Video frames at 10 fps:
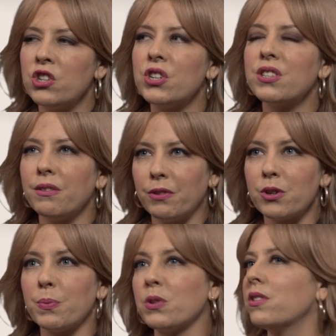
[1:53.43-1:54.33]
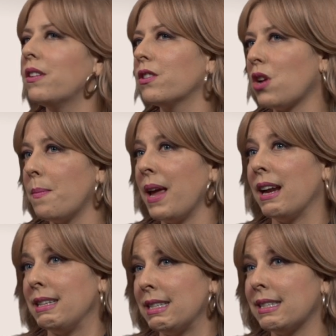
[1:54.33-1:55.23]
and she's the first person that ever taught me
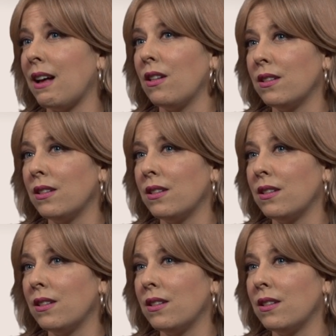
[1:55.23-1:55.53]
how to sell.